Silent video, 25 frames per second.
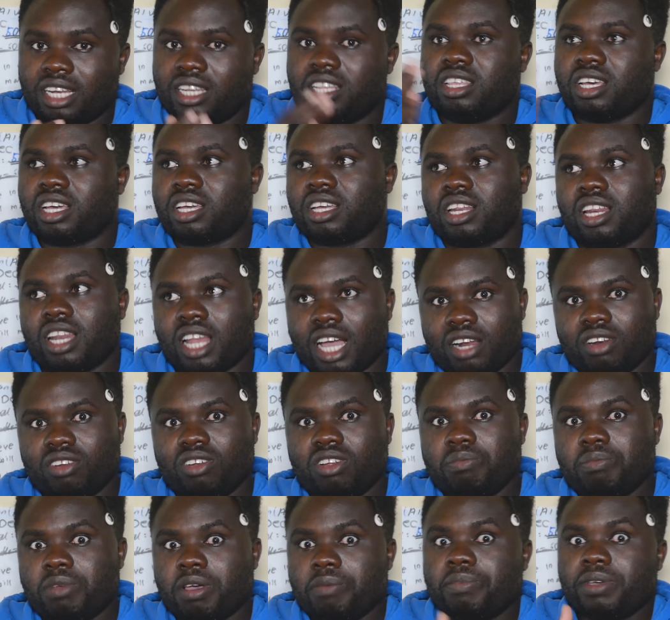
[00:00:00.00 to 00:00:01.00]
And the
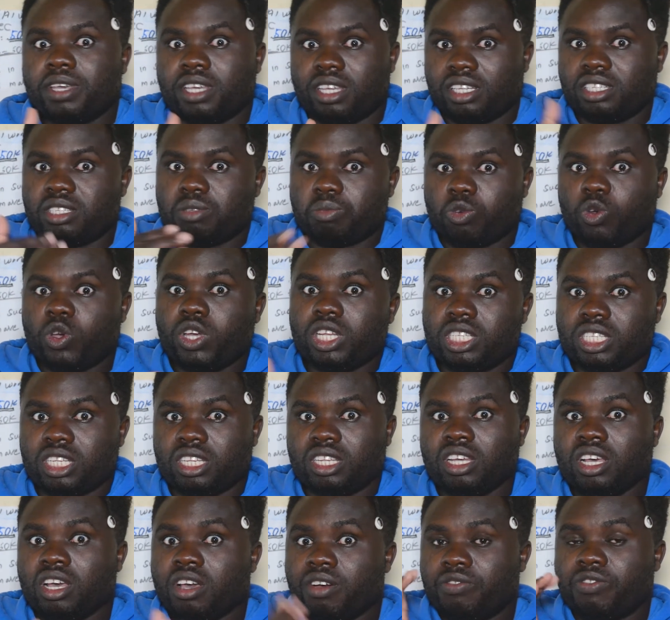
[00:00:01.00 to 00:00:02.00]
landlord, maybe he's
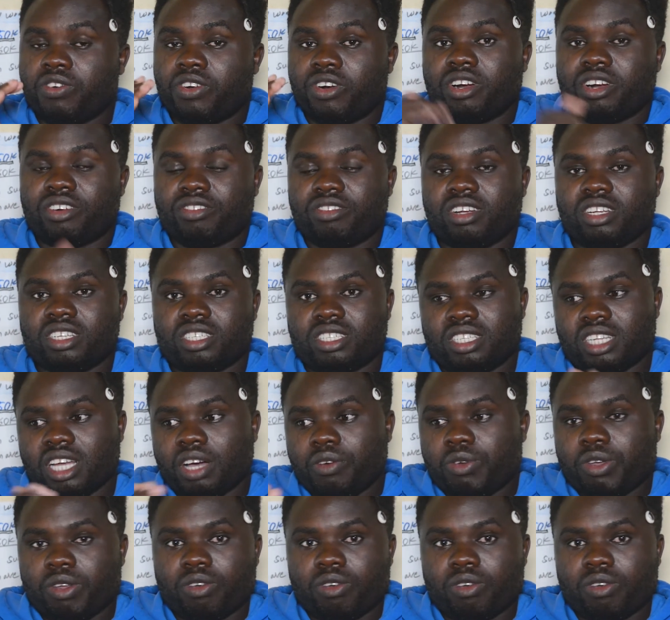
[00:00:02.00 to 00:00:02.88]
waiting for a rent.